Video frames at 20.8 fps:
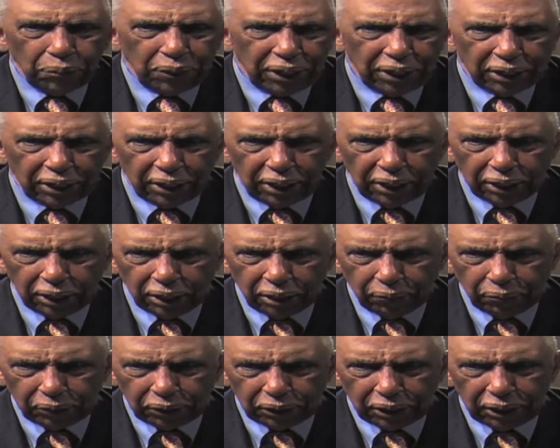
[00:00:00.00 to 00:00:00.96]
man got
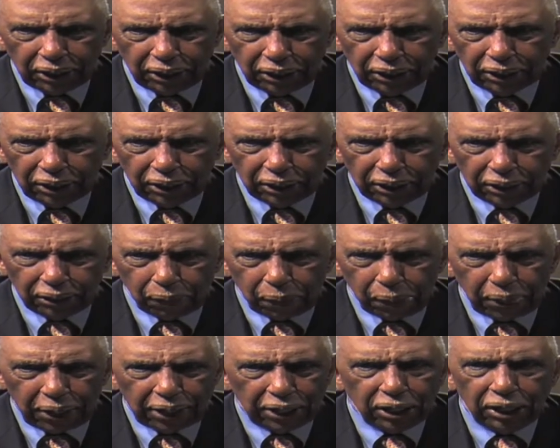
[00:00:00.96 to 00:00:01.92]
up and he,
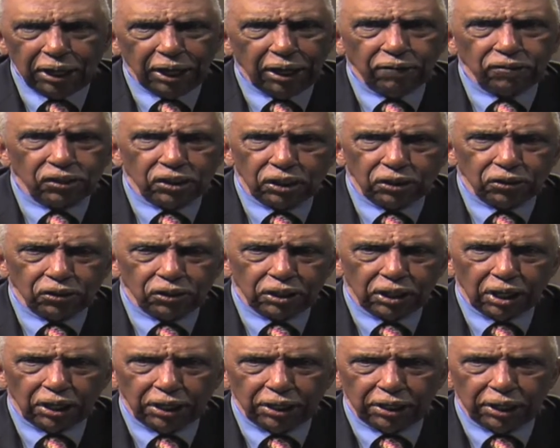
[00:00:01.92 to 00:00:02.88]
um, he didn't have sickle
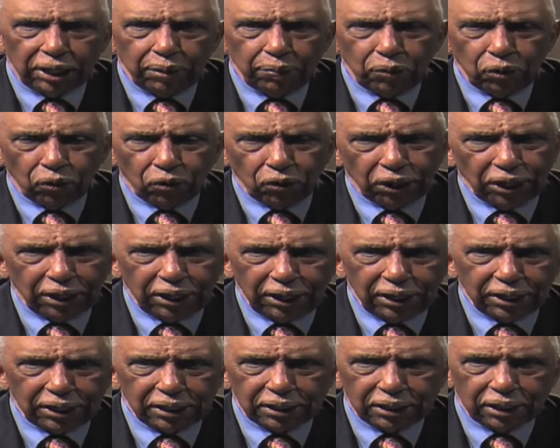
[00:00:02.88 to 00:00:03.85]
cell anemia or any
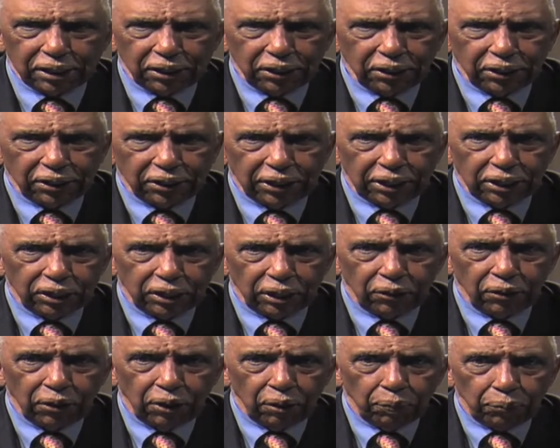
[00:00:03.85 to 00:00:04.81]
of these other things
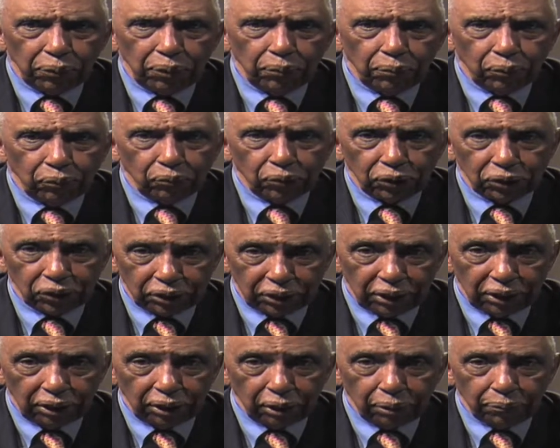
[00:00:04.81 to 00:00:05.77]
that people were
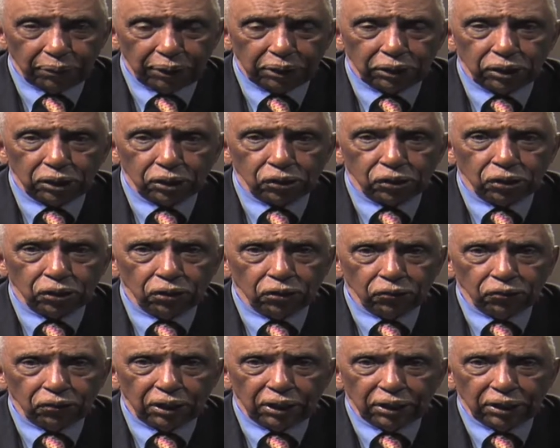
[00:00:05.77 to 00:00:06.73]
telling about their
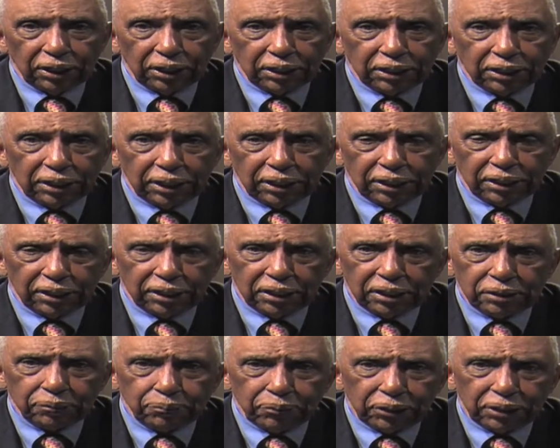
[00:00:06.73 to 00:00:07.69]
children and things like
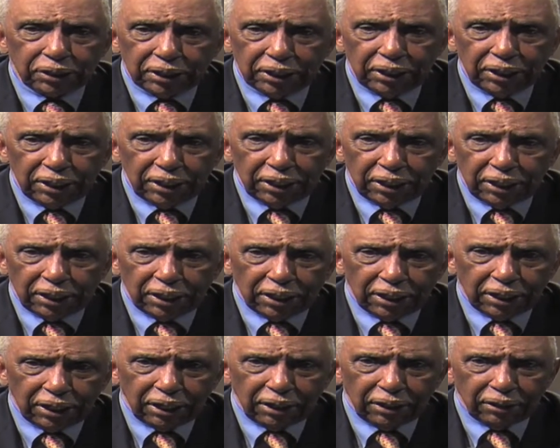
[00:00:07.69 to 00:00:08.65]
this, but uh,
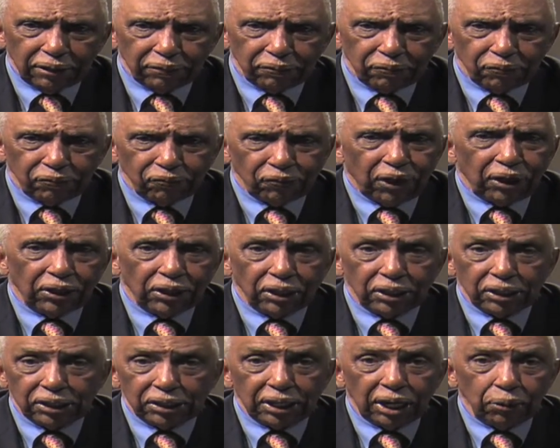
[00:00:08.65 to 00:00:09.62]
I found
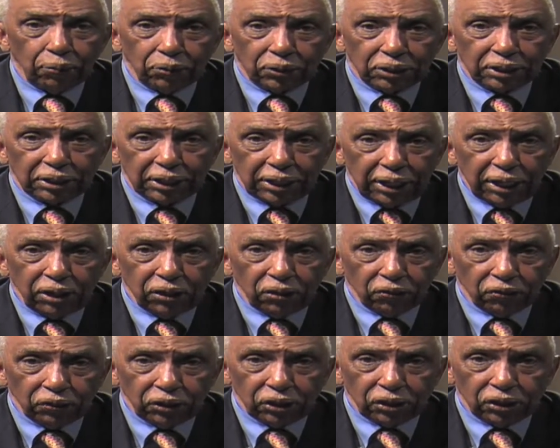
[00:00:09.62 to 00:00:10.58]
out his name was
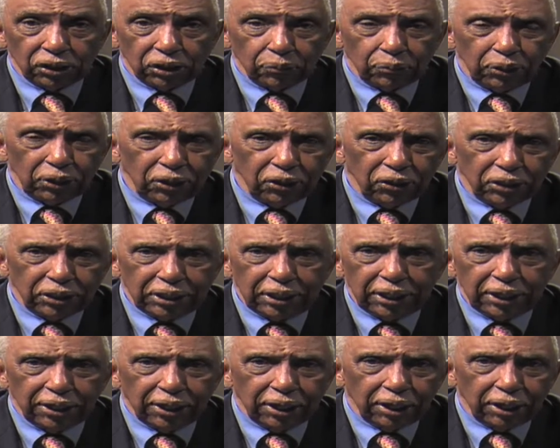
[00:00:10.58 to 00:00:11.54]
Keith Richards because
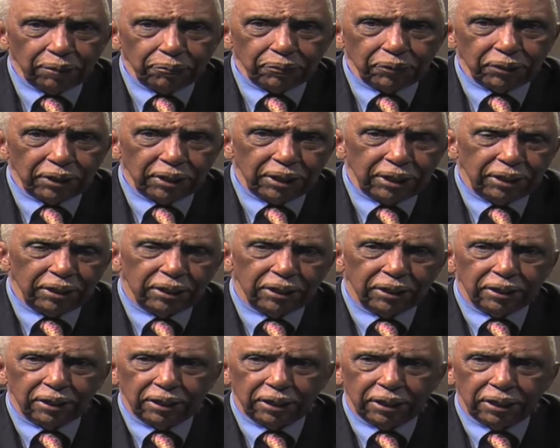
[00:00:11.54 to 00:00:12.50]
he got up and he
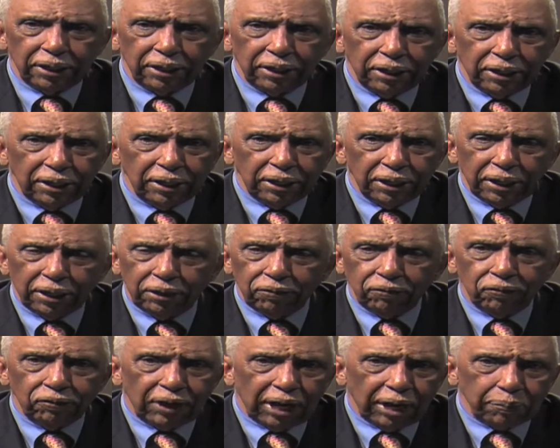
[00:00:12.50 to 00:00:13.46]
did a, a
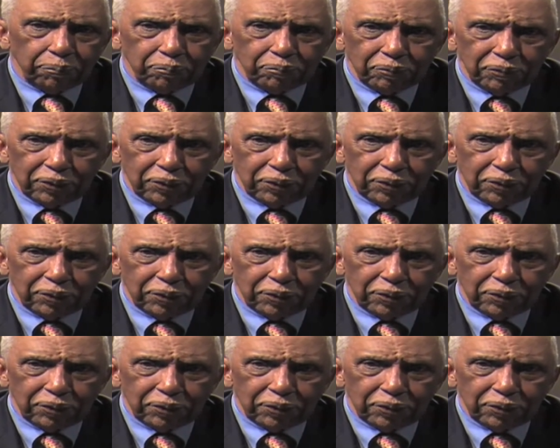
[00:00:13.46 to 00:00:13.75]
rap,